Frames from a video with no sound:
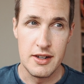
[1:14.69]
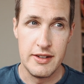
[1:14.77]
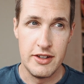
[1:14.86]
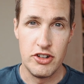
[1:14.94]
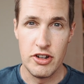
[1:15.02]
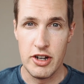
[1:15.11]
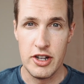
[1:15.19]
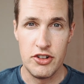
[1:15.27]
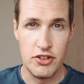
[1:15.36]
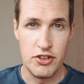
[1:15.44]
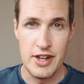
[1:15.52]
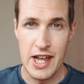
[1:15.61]
DJI are
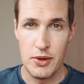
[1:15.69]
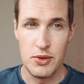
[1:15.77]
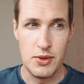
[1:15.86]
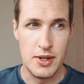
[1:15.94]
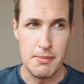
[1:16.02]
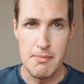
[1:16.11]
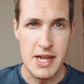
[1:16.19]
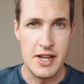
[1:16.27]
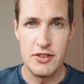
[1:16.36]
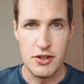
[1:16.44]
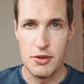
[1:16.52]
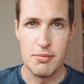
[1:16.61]
just now doing Me
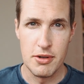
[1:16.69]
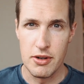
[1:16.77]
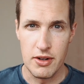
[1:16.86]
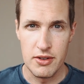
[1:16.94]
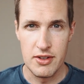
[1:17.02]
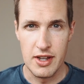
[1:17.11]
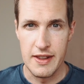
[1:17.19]
Too products,